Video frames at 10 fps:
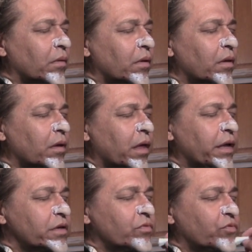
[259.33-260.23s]
and make
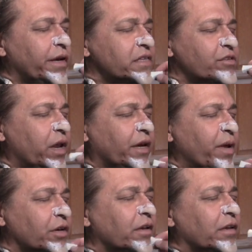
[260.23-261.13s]
it Cabo Patch.
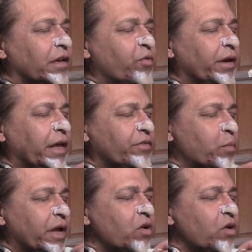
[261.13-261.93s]
Is that what you call it?